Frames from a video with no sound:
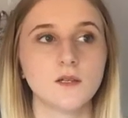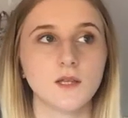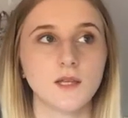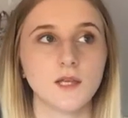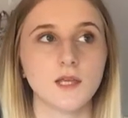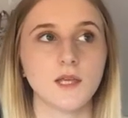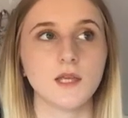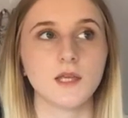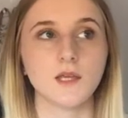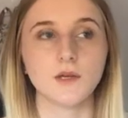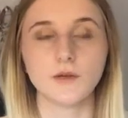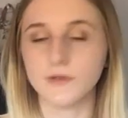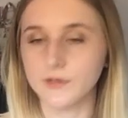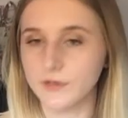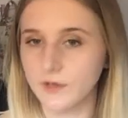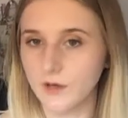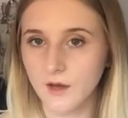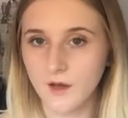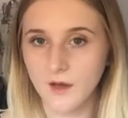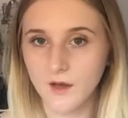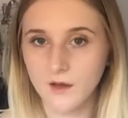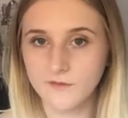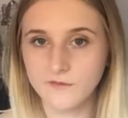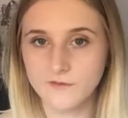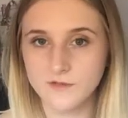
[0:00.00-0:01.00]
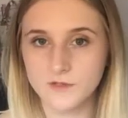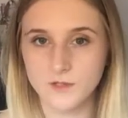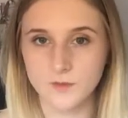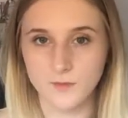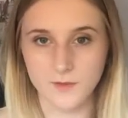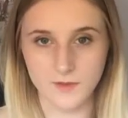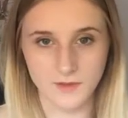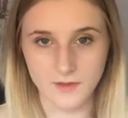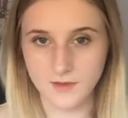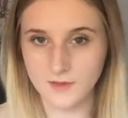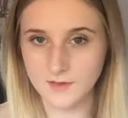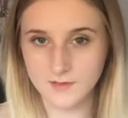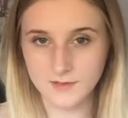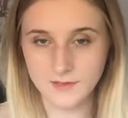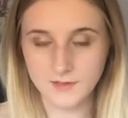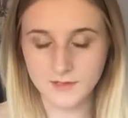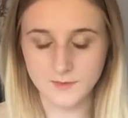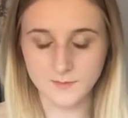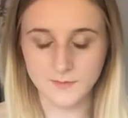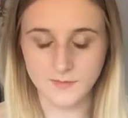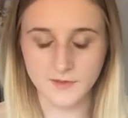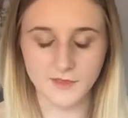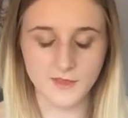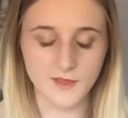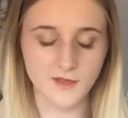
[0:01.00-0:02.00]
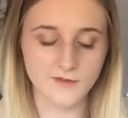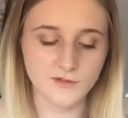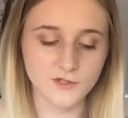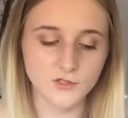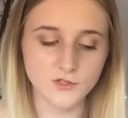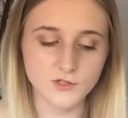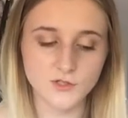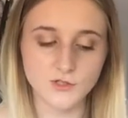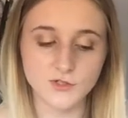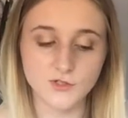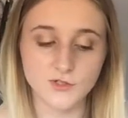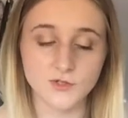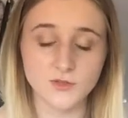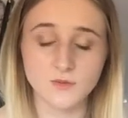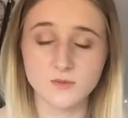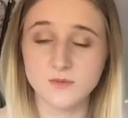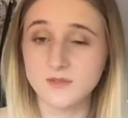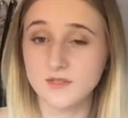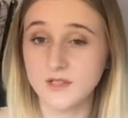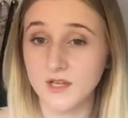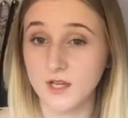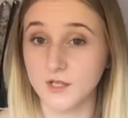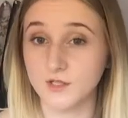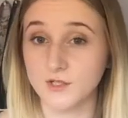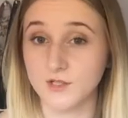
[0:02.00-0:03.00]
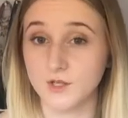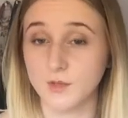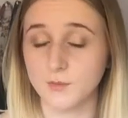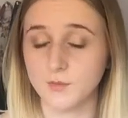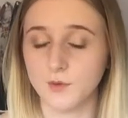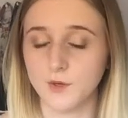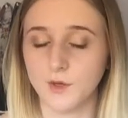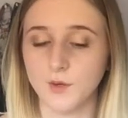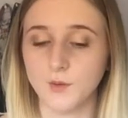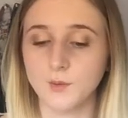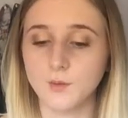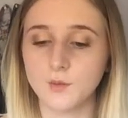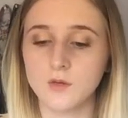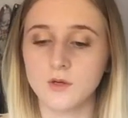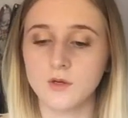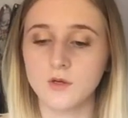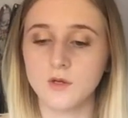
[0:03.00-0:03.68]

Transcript: like a year and a half so whether this is something they've introduced I don't know.